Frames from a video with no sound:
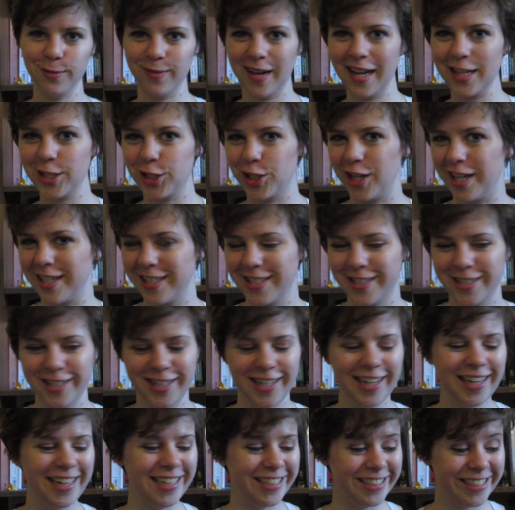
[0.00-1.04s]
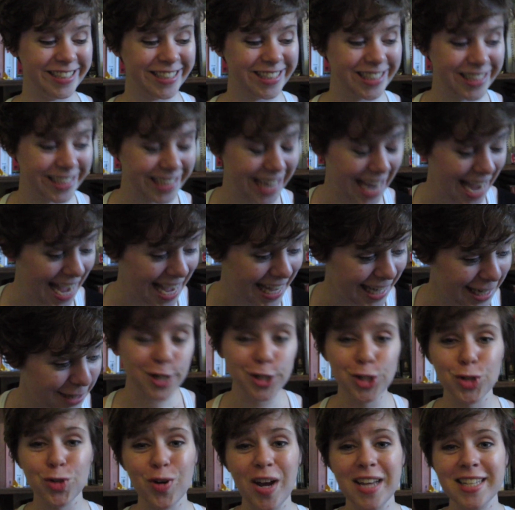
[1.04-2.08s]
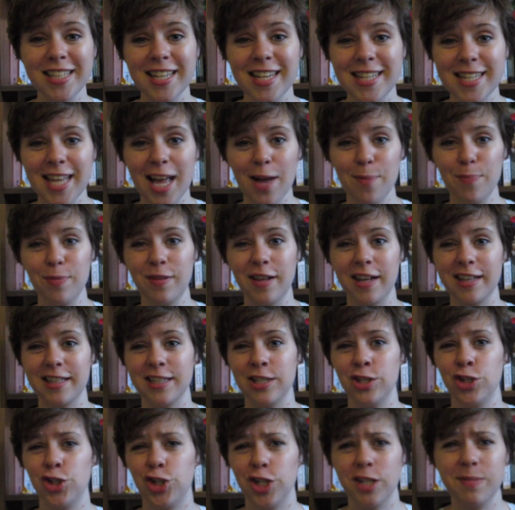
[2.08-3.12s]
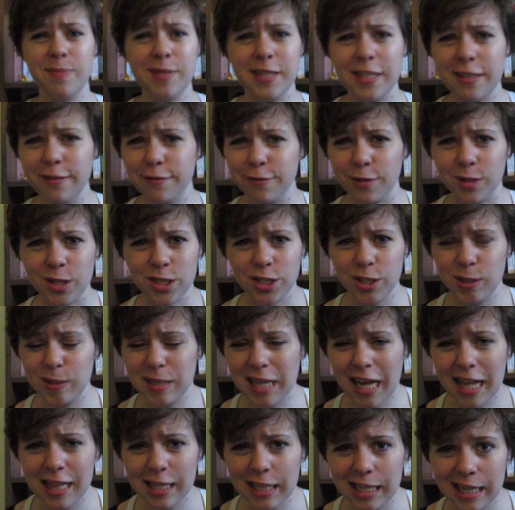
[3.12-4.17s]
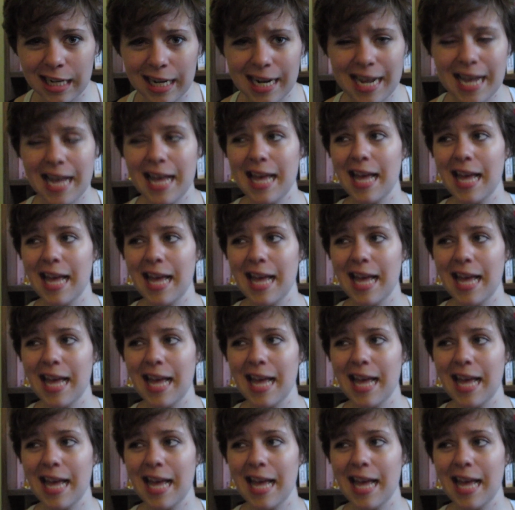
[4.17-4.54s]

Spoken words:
Rochester instead dresses up like this gypsy fortune teller